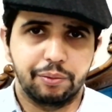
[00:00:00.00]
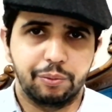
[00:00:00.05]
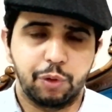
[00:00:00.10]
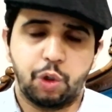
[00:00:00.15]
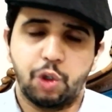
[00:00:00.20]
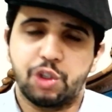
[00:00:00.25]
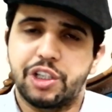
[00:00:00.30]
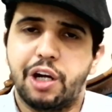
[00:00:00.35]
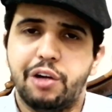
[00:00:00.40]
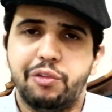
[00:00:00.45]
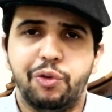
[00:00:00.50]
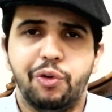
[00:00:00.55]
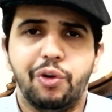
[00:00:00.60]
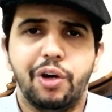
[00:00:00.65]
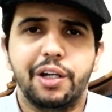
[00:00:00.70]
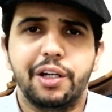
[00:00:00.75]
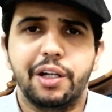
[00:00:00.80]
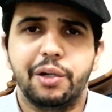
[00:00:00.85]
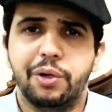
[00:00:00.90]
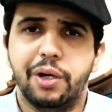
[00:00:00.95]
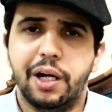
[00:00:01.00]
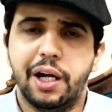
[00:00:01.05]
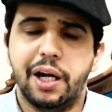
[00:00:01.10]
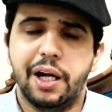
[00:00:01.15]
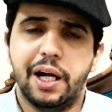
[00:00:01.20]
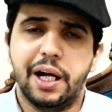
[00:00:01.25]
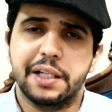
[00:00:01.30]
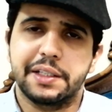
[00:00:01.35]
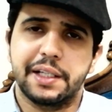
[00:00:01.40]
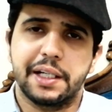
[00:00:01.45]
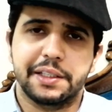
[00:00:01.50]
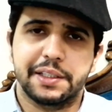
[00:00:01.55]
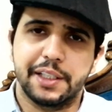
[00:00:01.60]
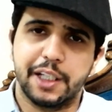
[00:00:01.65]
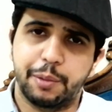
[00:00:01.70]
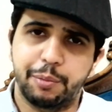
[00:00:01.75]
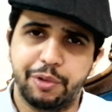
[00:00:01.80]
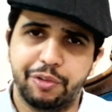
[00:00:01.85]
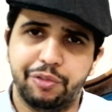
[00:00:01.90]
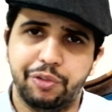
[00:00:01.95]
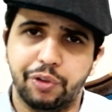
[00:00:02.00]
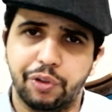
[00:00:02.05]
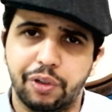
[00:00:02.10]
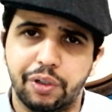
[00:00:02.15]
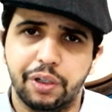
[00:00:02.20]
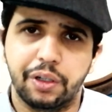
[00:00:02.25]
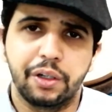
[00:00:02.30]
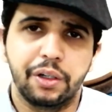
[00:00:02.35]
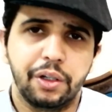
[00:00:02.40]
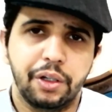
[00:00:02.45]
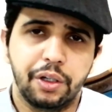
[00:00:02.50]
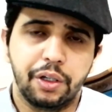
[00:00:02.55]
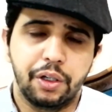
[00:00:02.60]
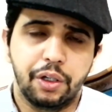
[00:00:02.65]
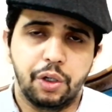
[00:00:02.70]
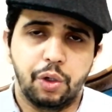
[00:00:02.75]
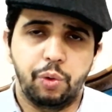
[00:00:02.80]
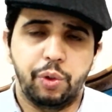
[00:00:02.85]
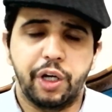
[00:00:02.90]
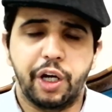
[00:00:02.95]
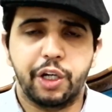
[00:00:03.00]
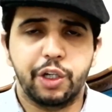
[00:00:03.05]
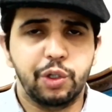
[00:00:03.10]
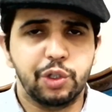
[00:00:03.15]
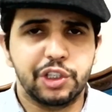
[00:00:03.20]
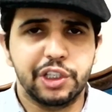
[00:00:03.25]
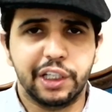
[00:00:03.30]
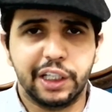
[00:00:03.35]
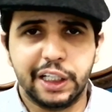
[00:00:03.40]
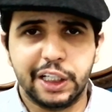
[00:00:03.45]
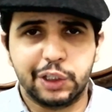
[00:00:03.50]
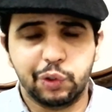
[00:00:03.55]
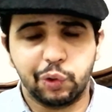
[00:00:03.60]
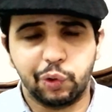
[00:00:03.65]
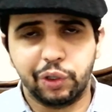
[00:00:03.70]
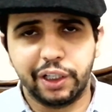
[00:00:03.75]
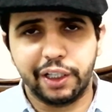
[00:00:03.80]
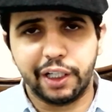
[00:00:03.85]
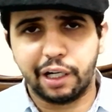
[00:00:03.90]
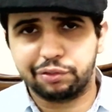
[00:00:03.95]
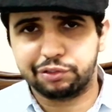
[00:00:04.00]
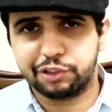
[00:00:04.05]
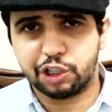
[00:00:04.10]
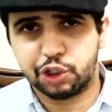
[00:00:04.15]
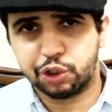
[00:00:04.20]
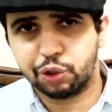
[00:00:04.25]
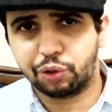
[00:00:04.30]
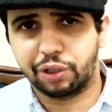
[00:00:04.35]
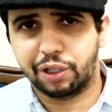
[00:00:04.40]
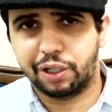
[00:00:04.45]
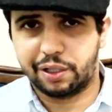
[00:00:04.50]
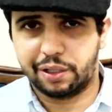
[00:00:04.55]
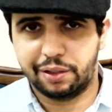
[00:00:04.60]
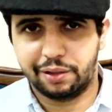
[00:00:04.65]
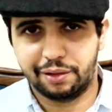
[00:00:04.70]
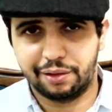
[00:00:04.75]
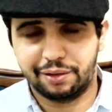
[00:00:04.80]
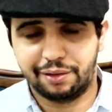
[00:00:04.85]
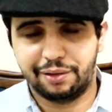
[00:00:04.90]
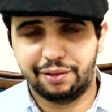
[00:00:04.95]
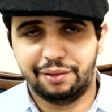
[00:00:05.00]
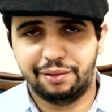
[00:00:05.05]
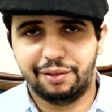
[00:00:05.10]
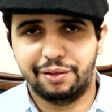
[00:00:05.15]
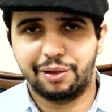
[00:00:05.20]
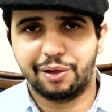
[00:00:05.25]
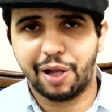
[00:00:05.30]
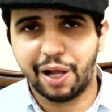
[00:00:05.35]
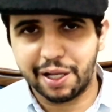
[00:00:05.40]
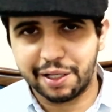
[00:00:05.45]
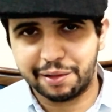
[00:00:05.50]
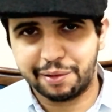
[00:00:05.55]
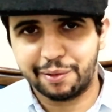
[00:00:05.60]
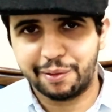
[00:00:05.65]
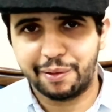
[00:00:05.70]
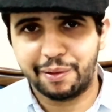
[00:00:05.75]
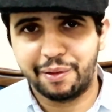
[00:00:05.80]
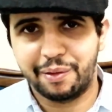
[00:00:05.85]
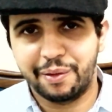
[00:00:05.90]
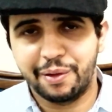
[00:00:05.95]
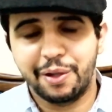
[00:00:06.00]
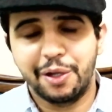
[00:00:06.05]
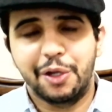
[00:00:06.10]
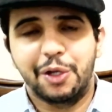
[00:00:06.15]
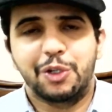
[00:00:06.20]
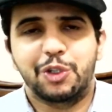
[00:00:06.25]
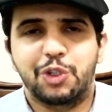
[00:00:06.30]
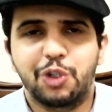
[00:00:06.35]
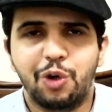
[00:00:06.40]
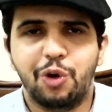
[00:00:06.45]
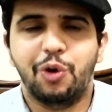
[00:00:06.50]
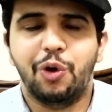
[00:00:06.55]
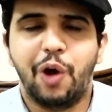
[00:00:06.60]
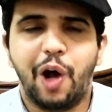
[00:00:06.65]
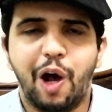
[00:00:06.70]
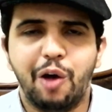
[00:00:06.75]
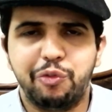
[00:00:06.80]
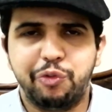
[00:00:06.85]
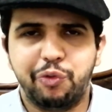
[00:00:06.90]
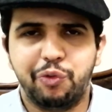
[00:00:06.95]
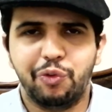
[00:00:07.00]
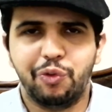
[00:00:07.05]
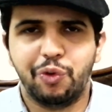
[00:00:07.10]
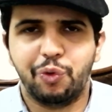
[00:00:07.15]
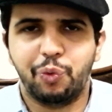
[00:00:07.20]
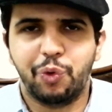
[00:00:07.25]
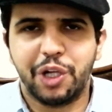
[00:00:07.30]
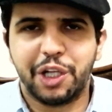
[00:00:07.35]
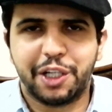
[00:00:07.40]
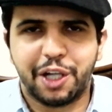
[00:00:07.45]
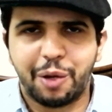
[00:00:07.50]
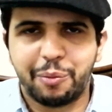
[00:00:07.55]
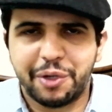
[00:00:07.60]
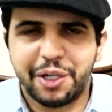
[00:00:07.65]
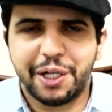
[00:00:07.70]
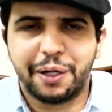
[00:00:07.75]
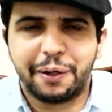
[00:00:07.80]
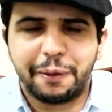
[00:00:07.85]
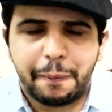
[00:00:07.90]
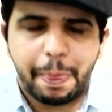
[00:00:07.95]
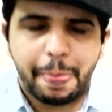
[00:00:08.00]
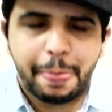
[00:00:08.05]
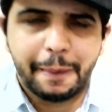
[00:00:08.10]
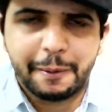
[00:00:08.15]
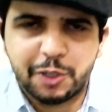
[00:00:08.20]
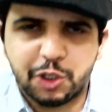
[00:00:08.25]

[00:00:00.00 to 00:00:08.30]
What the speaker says: because afwan, as I said before, we are using it only after shukran, right? So welcome here